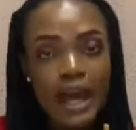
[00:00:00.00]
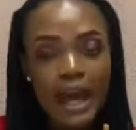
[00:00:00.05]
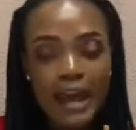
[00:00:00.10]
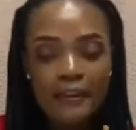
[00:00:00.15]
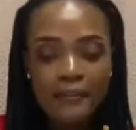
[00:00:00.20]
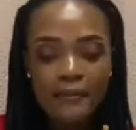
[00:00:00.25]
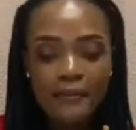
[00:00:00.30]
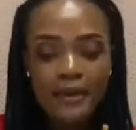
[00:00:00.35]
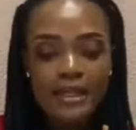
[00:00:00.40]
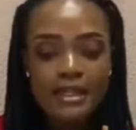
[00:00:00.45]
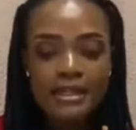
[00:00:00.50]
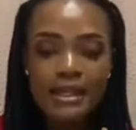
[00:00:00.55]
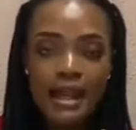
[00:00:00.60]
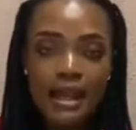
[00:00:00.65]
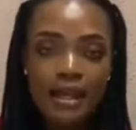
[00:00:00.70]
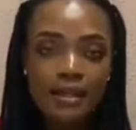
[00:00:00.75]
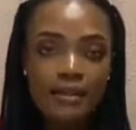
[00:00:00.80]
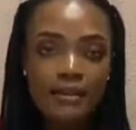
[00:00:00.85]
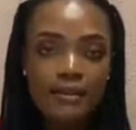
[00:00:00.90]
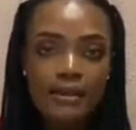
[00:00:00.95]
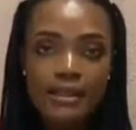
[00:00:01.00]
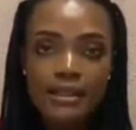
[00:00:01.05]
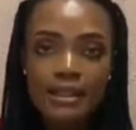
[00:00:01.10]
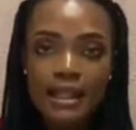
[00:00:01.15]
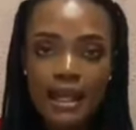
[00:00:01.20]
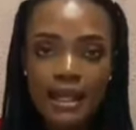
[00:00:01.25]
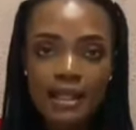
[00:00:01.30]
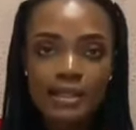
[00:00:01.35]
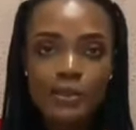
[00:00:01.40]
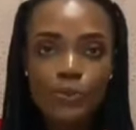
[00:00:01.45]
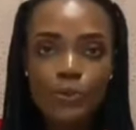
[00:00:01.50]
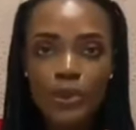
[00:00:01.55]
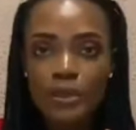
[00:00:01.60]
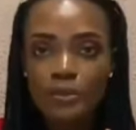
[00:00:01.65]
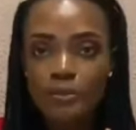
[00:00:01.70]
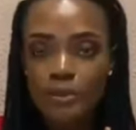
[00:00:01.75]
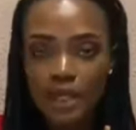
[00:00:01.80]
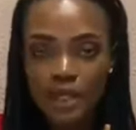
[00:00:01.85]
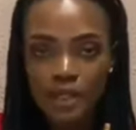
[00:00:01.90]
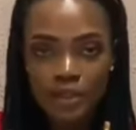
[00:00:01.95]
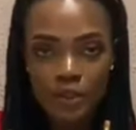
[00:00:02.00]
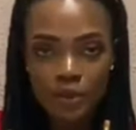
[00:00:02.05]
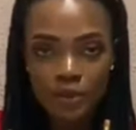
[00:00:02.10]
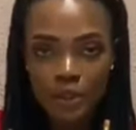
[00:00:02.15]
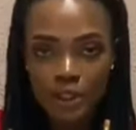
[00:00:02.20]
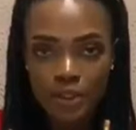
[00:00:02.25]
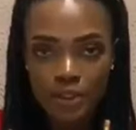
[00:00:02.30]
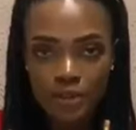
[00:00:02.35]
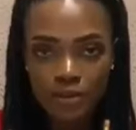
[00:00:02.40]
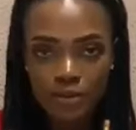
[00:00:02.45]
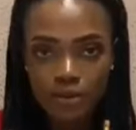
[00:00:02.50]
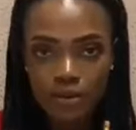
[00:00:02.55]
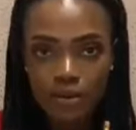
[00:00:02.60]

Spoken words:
every cycle starts with menstruation.